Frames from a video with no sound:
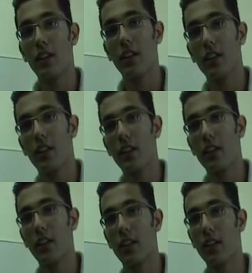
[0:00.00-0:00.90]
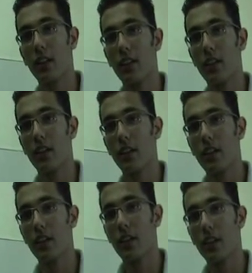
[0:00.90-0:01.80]
what was the
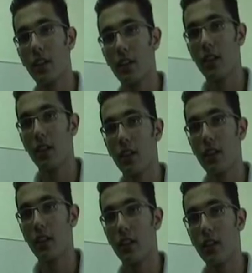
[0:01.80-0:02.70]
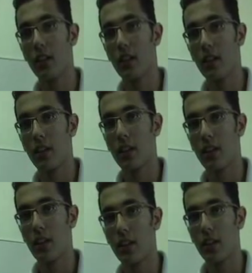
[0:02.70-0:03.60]
effect again? What was the thing you used?